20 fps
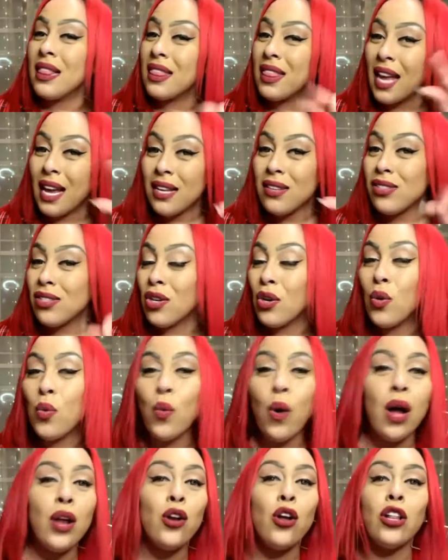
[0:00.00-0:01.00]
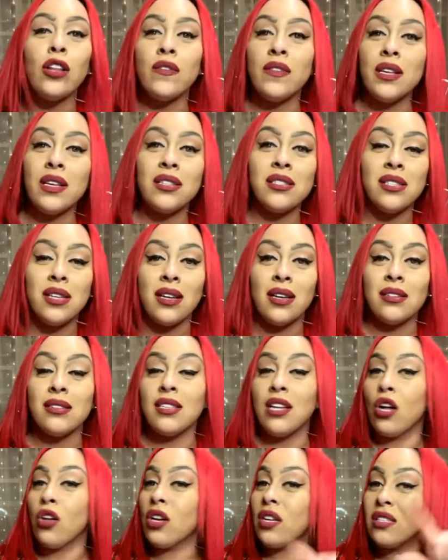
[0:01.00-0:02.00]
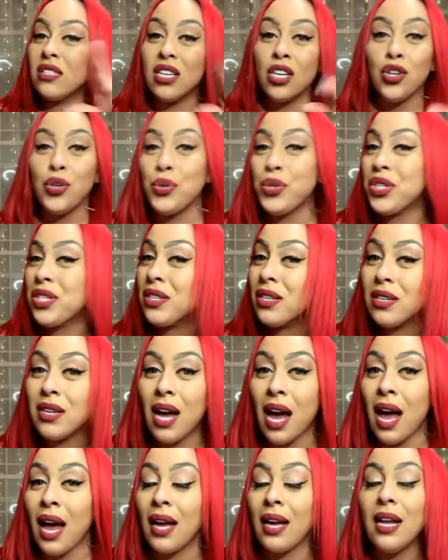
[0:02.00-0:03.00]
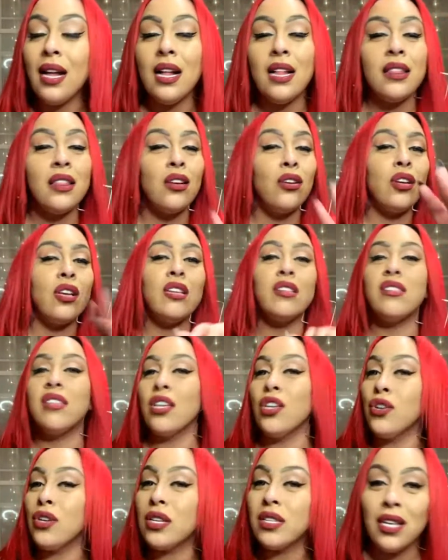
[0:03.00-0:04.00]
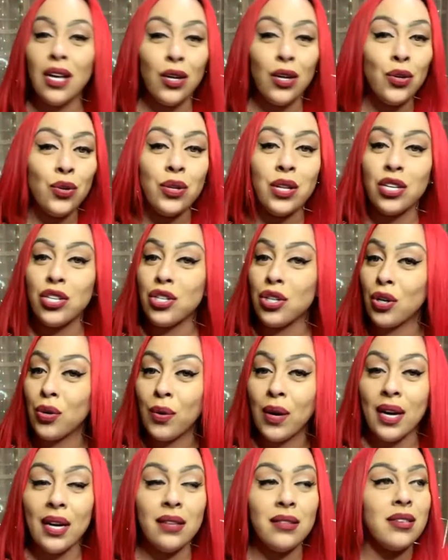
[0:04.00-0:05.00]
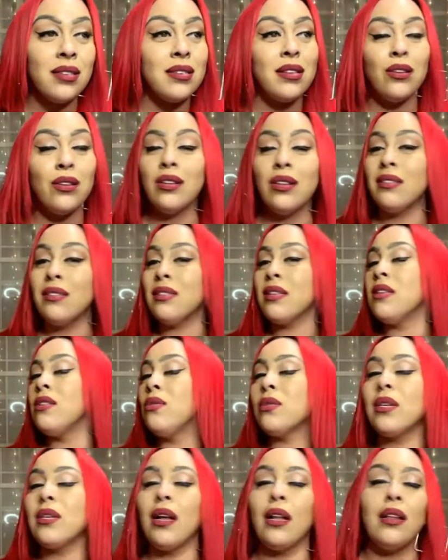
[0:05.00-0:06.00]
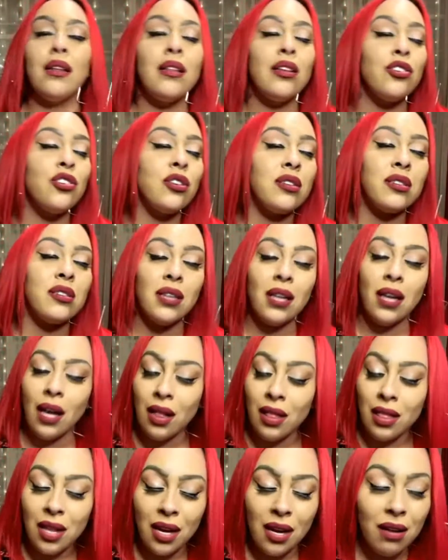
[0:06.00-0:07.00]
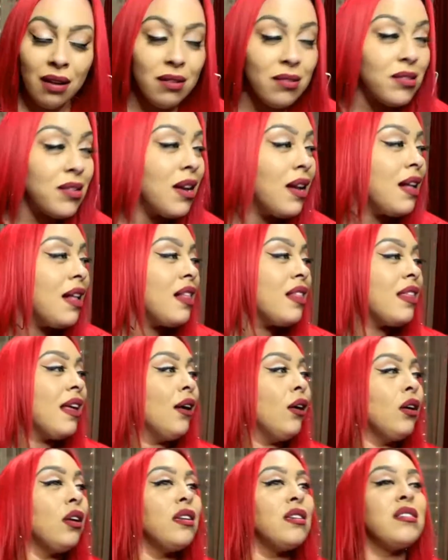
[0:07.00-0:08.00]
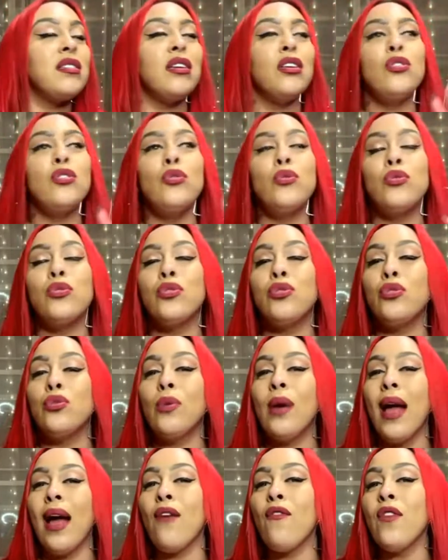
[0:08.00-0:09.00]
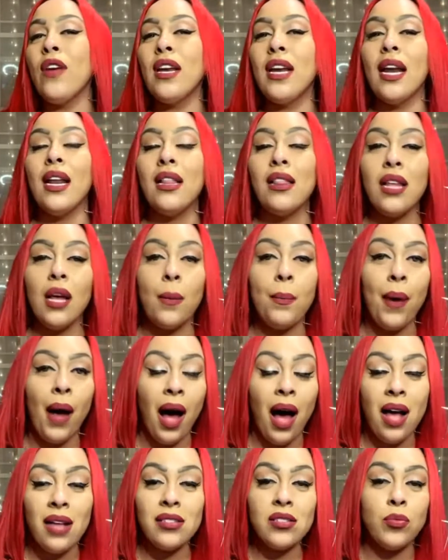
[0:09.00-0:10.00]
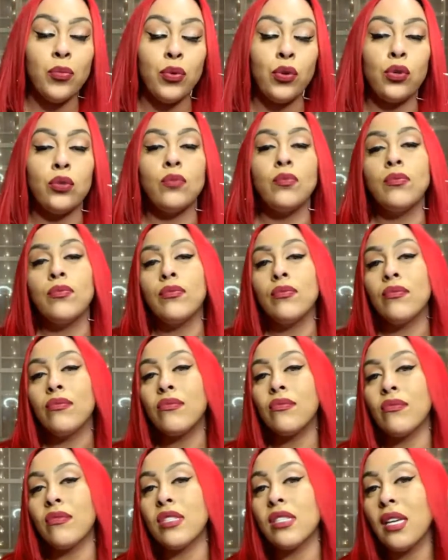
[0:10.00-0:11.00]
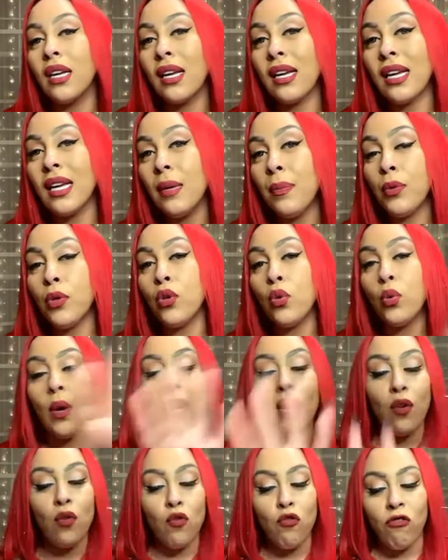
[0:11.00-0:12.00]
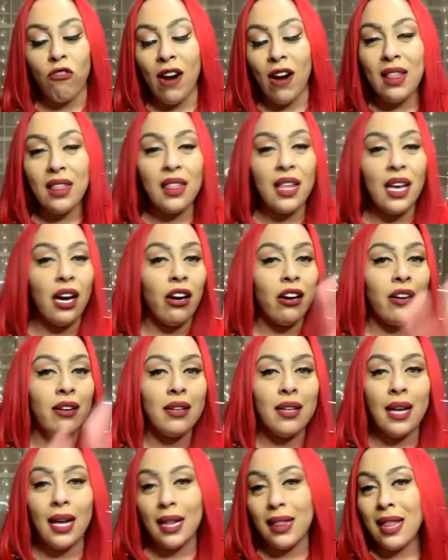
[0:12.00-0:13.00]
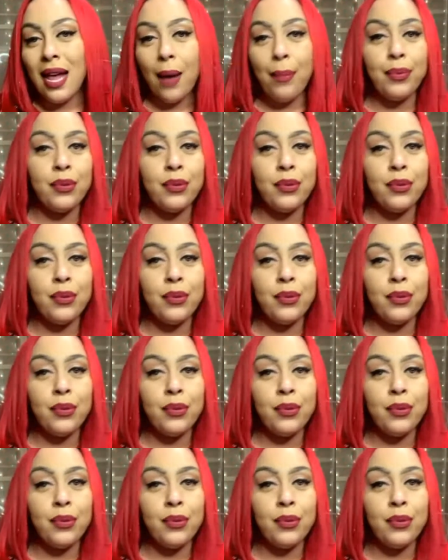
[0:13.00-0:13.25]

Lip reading: They still want all of these things. They'll continue to deny. They'll continue to tell you that you're crazy. They'll continue telling that you're seeing things. They'll continue to do every and anything possible to keep you right there in that